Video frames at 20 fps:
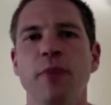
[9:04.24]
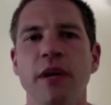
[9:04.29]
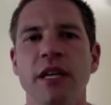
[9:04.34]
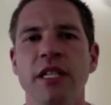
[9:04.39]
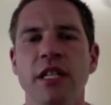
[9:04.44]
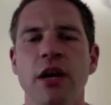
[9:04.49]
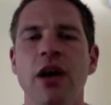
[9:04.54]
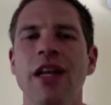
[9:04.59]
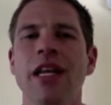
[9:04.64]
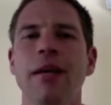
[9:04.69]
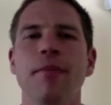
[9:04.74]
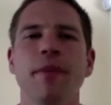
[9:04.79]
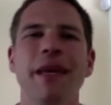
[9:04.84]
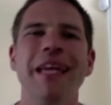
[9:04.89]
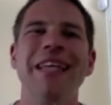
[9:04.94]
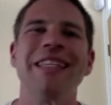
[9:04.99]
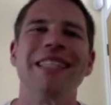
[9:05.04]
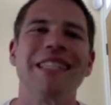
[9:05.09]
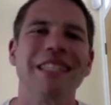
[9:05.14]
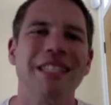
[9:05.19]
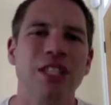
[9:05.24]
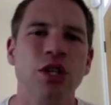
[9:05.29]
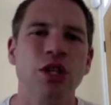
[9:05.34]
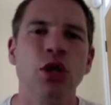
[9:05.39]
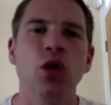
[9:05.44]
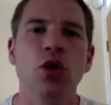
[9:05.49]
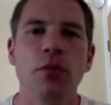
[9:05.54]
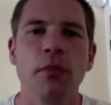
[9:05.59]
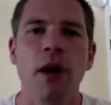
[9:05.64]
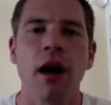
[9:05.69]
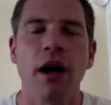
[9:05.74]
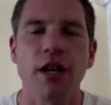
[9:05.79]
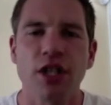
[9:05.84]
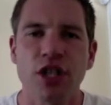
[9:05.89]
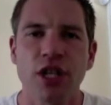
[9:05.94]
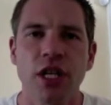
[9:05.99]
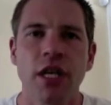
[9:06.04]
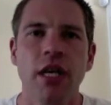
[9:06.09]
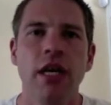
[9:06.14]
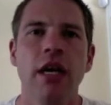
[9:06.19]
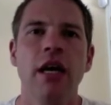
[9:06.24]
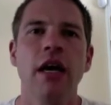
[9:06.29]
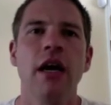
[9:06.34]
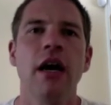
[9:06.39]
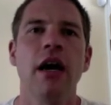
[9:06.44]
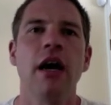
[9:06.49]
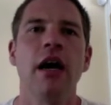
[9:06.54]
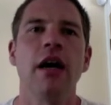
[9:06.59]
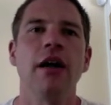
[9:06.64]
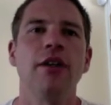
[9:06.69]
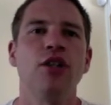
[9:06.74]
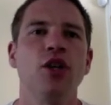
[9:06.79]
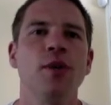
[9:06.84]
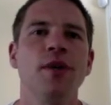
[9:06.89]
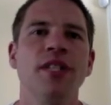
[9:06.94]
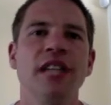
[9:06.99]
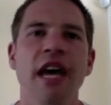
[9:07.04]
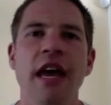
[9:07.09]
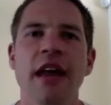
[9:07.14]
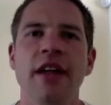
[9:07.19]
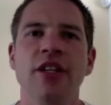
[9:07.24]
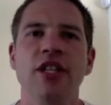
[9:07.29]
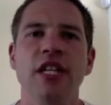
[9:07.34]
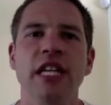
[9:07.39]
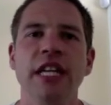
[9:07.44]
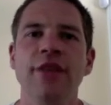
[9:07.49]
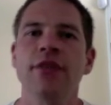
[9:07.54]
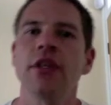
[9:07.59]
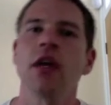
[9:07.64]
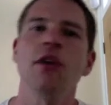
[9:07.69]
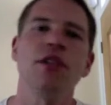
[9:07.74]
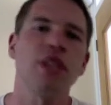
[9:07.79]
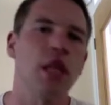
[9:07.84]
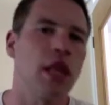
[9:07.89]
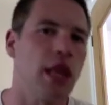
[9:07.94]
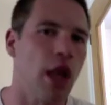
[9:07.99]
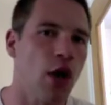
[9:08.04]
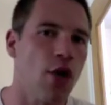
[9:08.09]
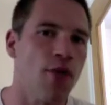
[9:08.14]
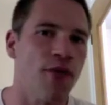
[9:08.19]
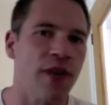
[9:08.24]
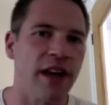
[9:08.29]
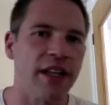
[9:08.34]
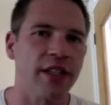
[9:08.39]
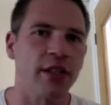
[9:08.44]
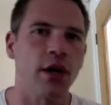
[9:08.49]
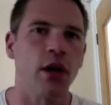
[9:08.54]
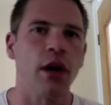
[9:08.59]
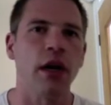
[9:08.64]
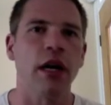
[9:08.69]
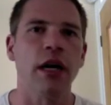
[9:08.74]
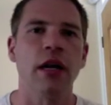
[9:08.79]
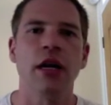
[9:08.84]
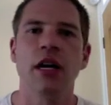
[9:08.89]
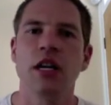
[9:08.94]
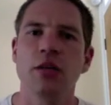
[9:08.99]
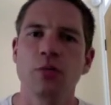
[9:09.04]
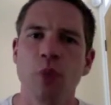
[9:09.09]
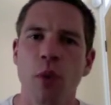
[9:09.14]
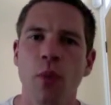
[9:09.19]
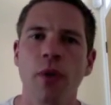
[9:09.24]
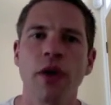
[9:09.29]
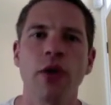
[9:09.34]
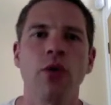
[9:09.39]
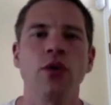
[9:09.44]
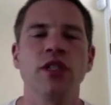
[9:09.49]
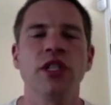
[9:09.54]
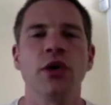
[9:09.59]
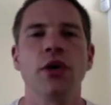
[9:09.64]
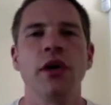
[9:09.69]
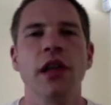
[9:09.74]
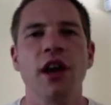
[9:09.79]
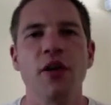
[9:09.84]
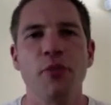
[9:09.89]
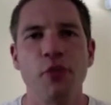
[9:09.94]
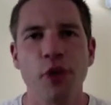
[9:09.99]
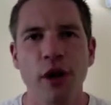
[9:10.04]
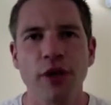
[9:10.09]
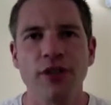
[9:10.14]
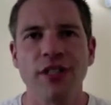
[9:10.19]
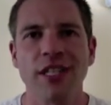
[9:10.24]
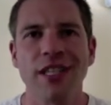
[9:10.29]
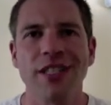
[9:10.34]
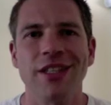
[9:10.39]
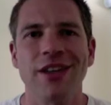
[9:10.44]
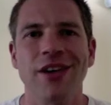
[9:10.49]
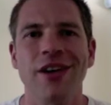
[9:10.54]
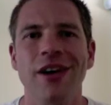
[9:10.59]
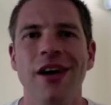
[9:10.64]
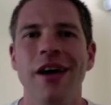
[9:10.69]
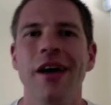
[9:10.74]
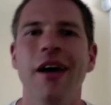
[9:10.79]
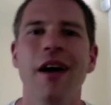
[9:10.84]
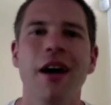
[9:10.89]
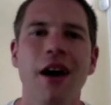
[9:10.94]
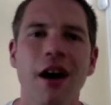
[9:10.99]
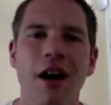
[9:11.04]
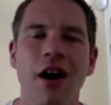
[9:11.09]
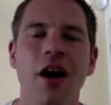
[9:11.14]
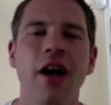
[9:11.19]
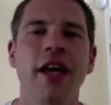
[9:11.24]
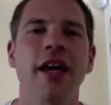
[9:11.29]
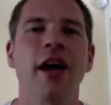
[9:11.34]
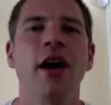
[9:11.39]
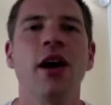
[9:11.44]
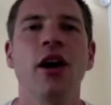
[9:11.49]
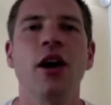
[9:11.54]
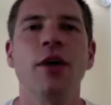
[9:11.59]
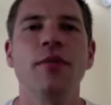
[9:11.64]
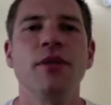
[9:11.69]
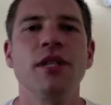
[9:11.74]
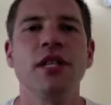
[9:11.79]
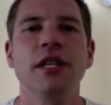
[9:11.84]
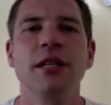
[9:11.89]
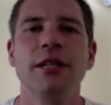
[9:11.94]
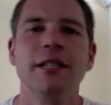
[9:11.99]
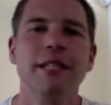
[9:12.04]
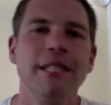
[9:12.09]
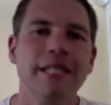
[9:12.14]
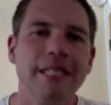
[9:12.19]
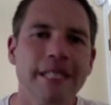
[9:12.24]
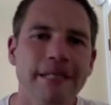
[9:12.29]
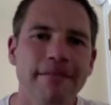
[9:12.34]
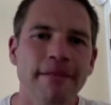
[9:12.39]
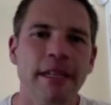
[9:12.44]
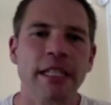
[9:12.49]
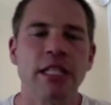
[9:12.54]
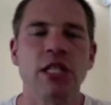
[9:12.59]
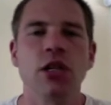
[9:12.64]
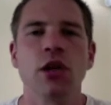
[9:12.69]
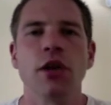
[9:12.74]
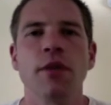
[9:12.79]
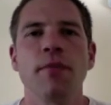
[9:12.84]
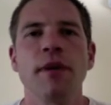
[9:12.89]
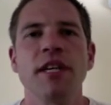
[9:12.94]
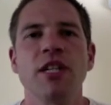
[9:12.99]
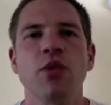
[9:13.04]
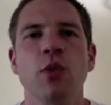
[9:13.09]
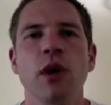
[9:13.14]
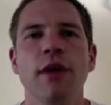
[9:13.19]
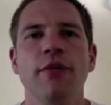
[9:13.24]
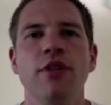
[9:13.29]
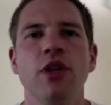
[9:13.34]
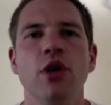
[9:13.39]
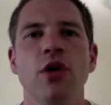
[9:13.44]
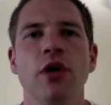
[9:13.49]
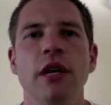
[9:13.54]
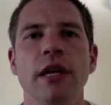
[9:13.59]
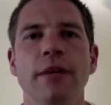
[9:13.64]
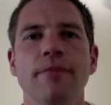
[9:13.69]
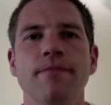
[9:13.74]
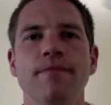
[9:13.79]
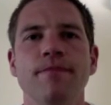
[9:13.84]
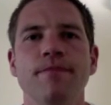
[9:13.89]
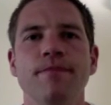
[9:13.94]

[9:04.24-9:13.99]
because you end up eating too much energy. And even though it's a low-fat diet, probably also a low-protein diet, high carbs, it's not the best way of doing it.